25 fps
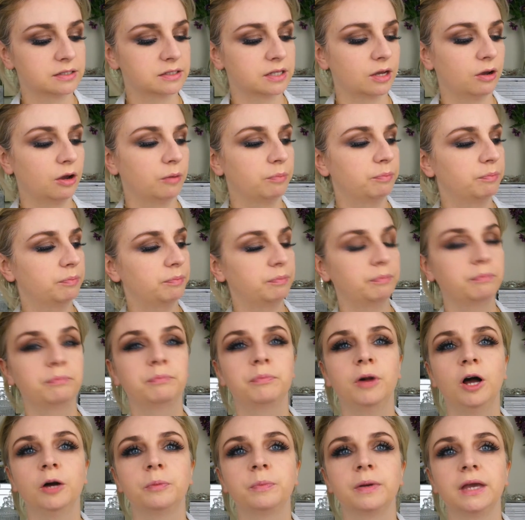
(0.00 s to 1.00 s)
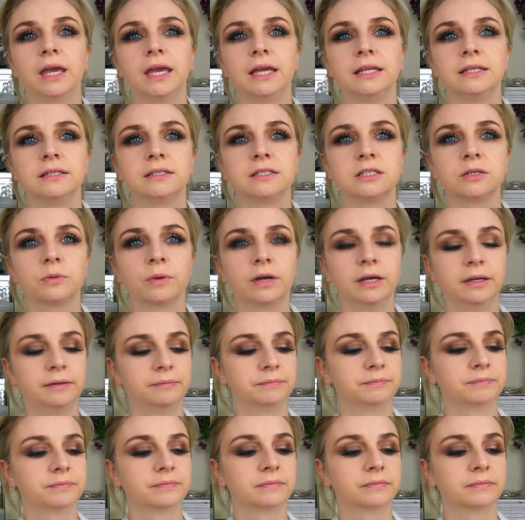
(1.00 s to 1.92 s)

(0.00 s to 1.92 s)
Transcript: So I pop it into it.